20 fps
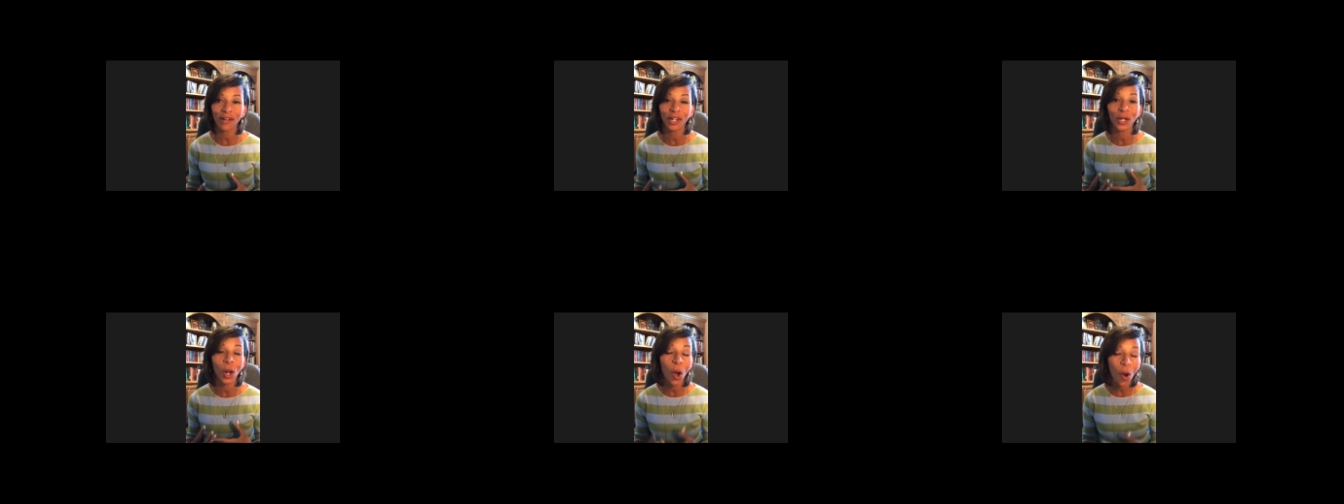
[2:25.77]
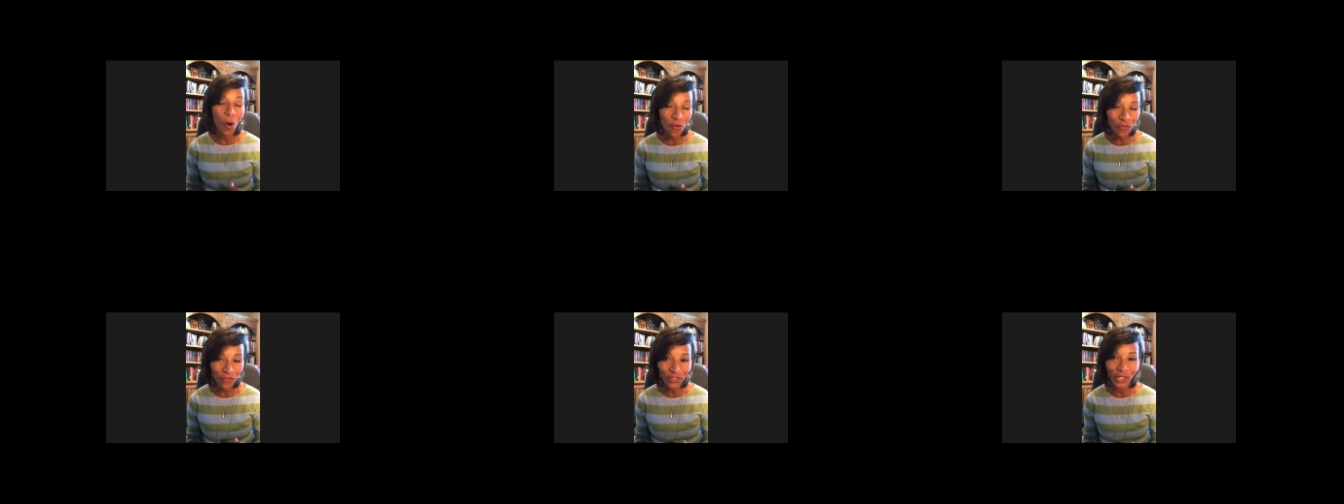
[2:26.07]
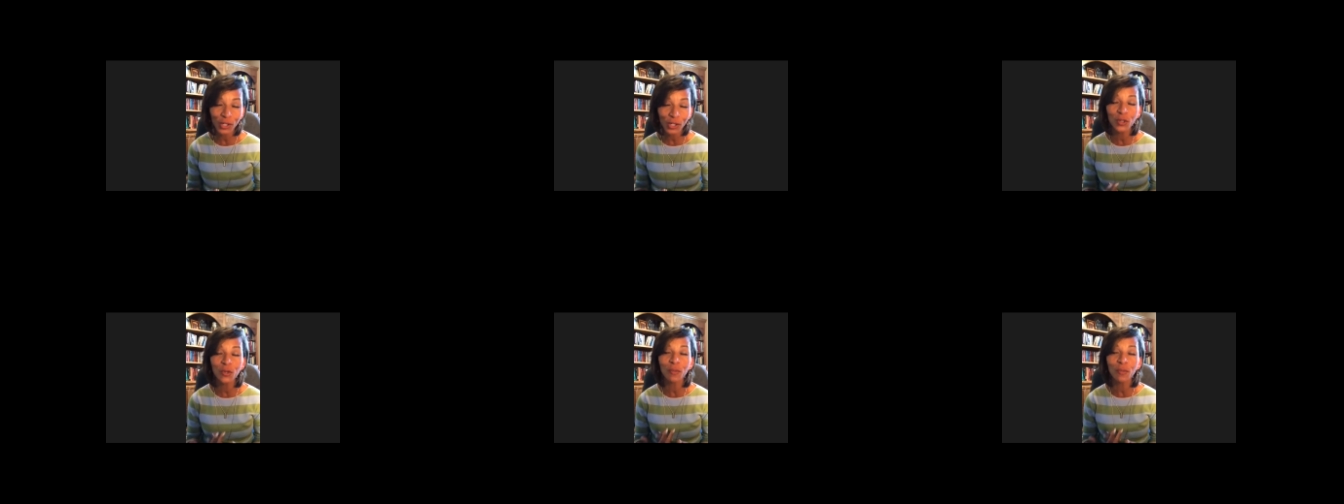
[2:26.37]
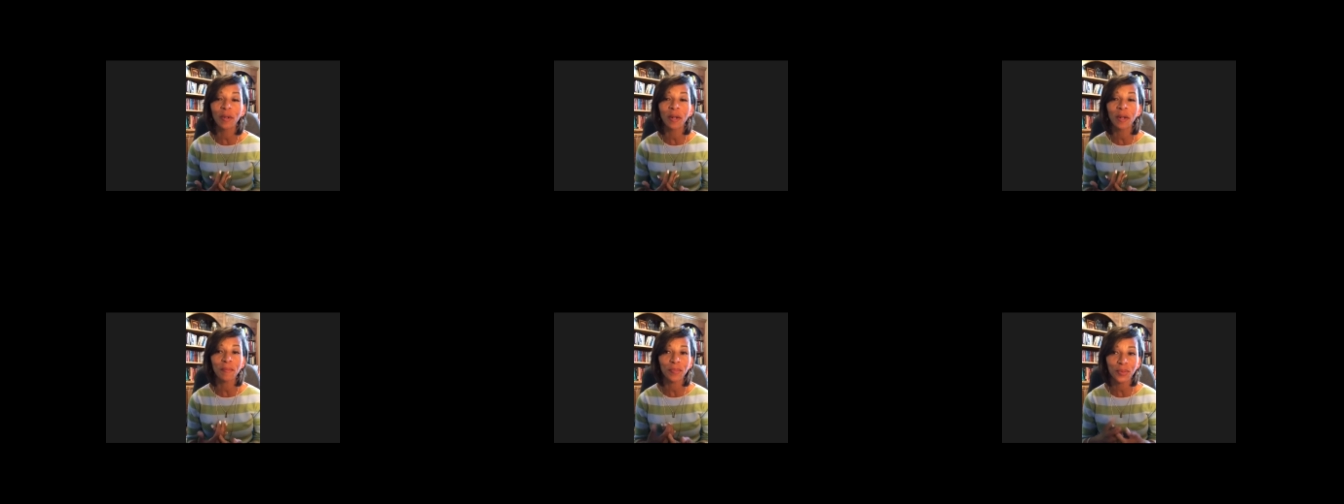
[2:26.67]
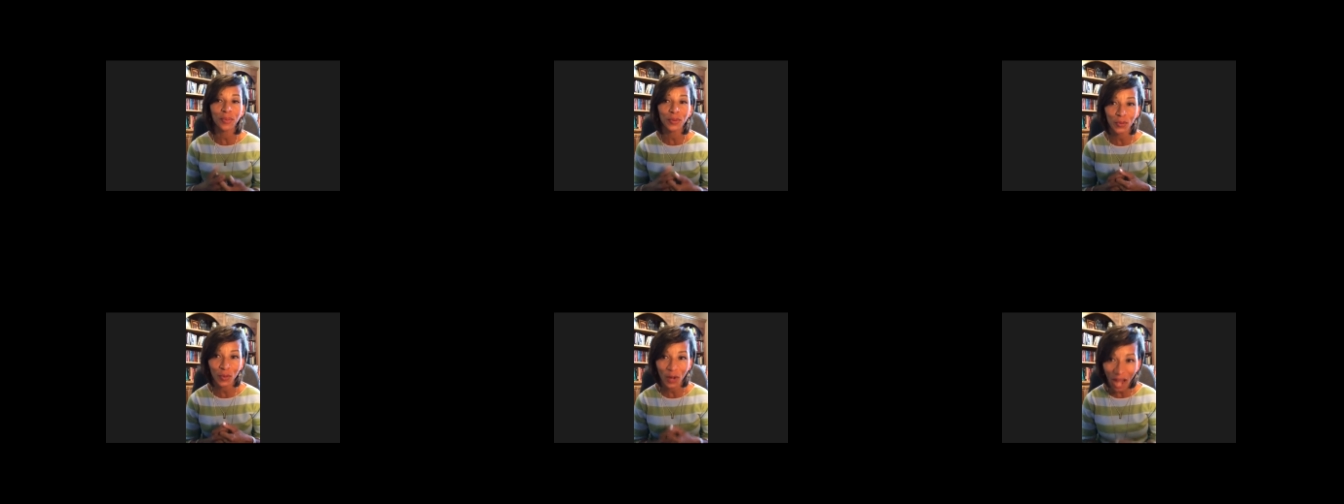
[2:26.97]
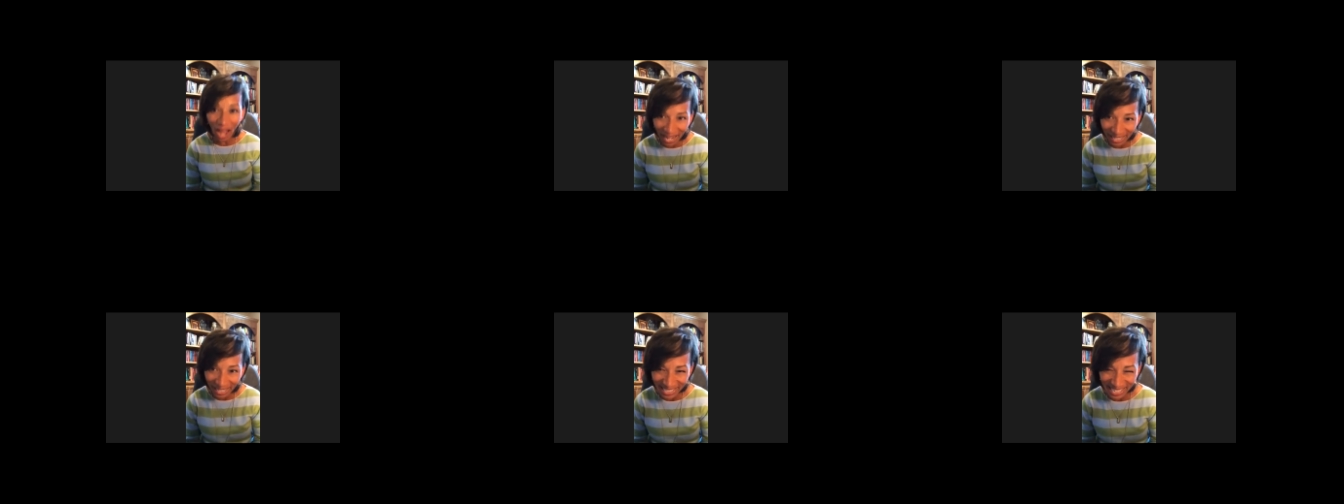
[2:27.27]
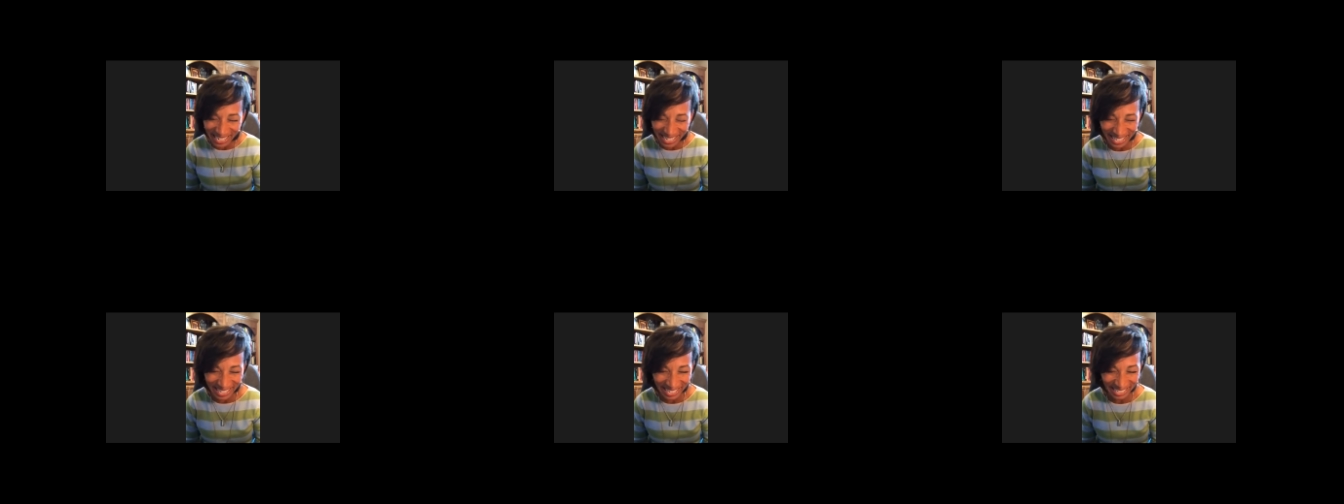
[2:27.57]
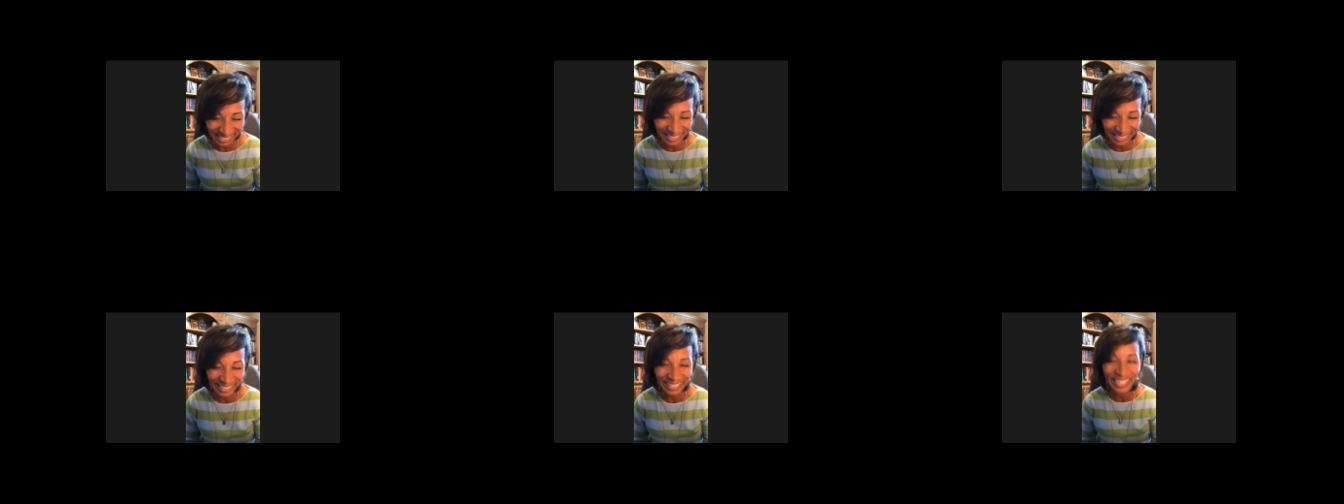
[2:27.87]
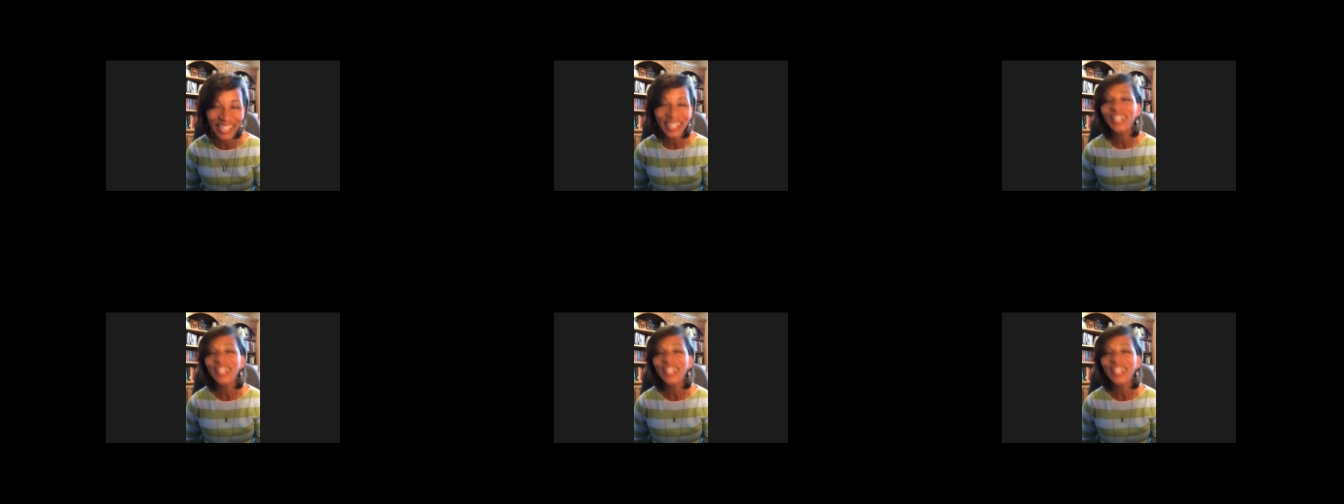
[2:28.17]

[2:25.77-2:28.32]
and hopefully, you've been practicing